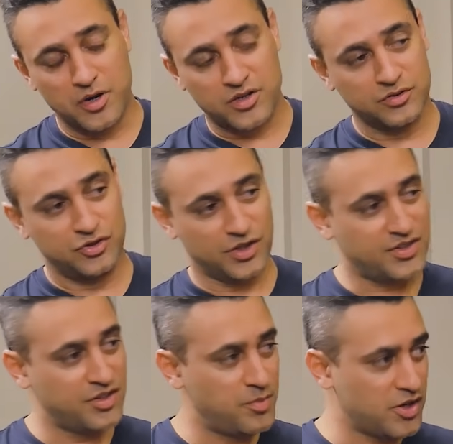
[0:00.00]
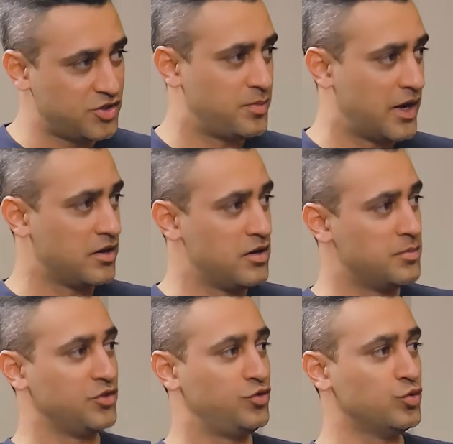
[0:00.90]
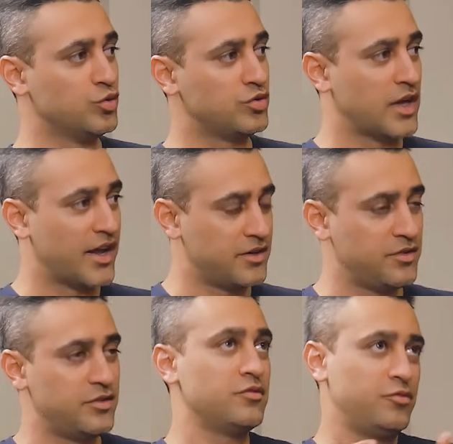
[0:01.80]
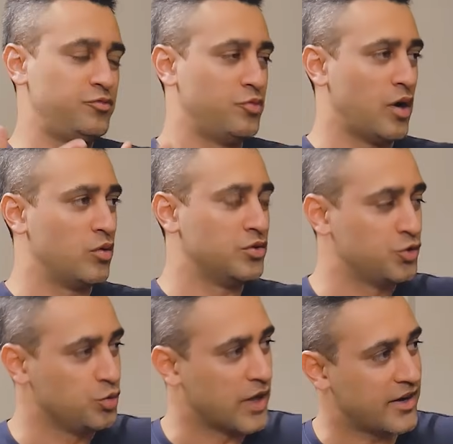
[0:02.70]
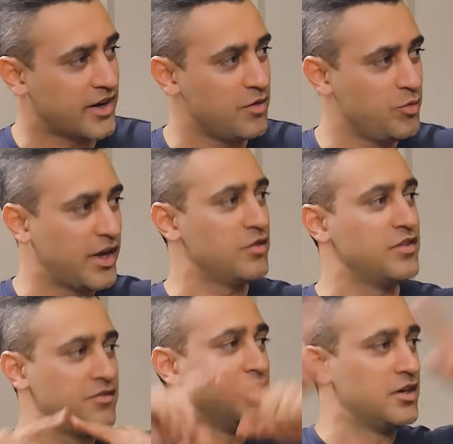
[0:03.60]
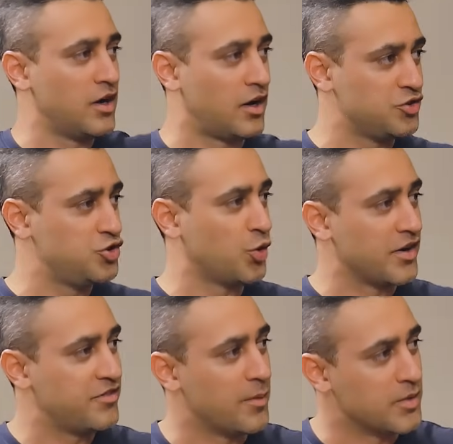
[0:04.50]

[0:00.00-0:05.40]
But just as much my uncle Mansoor, and through that time we kind of lived in a large joint